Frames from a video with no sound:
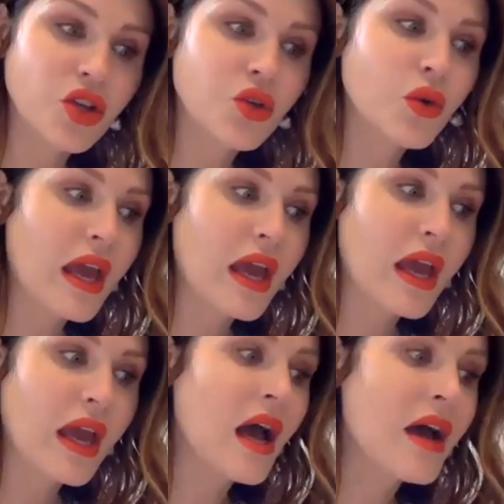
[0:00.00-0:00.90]
You
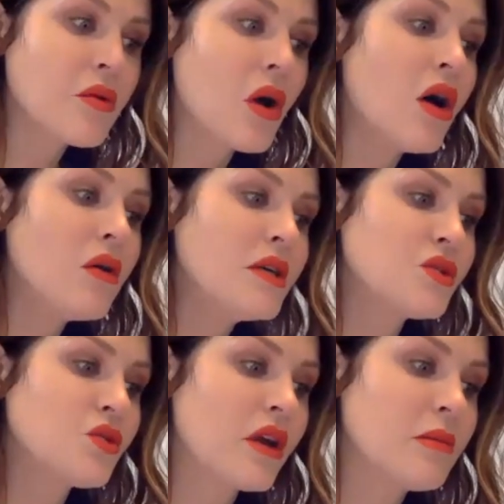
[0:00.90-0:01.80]
can, I always
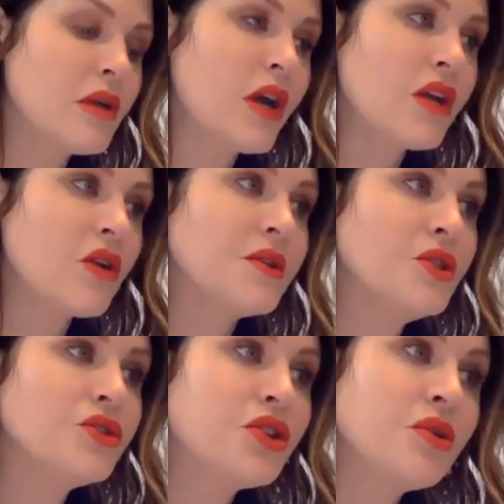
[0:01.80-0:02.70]
recommend retinol when
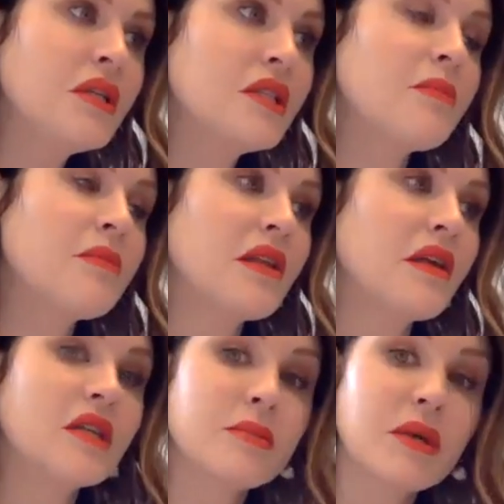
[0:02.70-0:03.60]
you're doing something
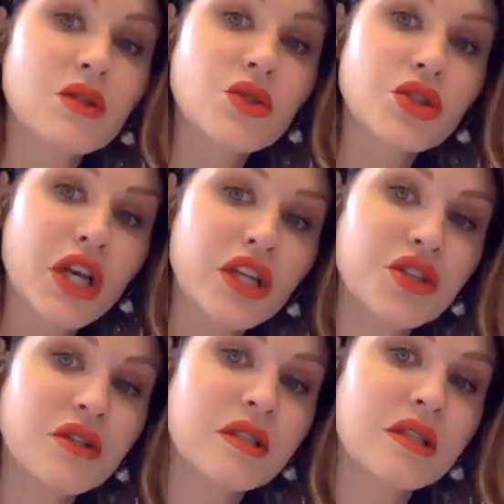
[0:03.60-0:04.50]
like this because you're
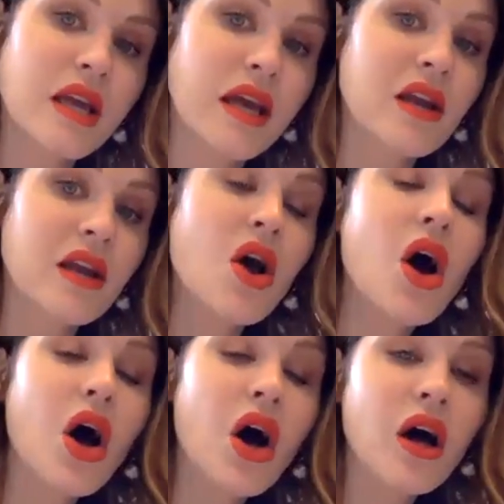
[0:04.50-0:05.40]
changing the skin
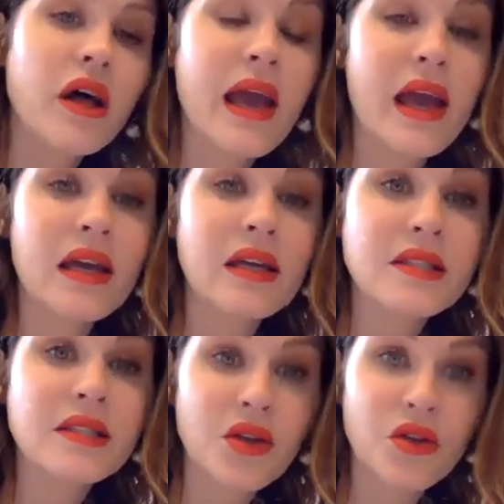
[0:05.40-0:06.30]
on a
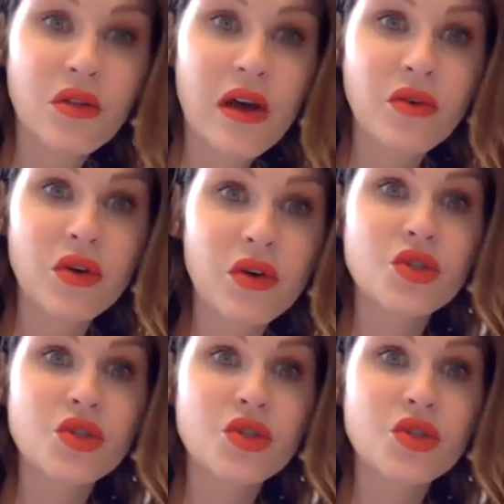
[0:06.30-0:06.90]
cellular level.